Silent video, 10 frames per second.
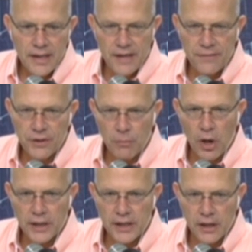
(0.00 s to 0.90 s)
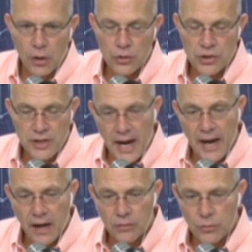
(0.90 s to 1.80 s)
if the market goes
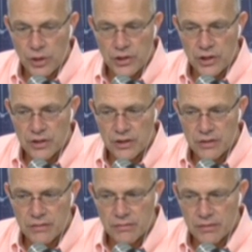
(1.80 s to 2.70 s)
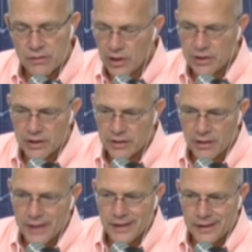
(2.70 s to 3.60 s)
down, which it's just
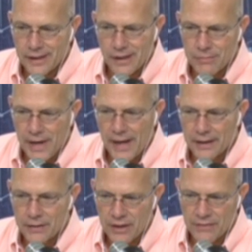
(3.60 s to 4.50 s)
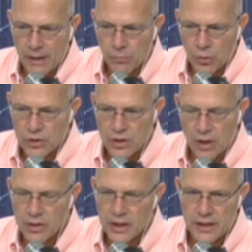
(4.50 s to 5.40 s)
as likely to come down, if not more
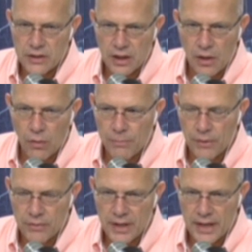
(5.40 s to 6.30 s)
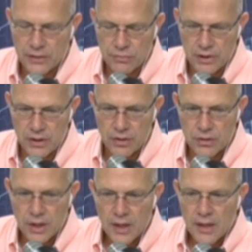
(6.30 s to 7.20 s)
so, than it is to go up over the next three
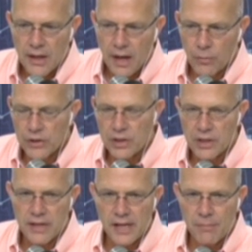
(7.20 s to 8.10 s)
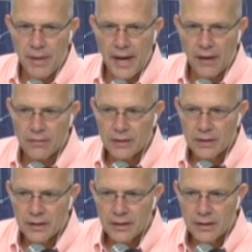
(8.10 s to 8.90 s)
years. I want you to think about